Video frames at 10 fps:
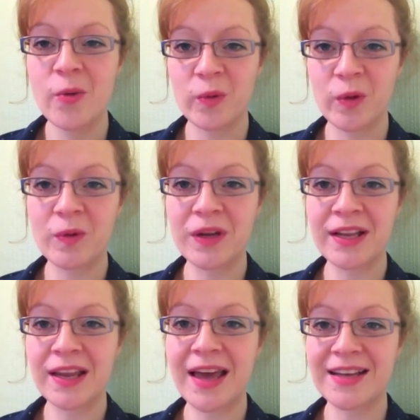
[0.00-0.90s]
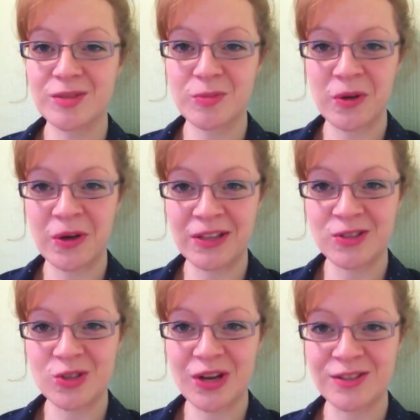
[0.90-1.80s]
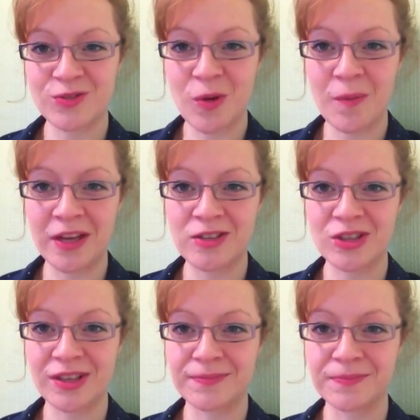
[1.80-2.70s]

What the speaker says: we will experience transformation.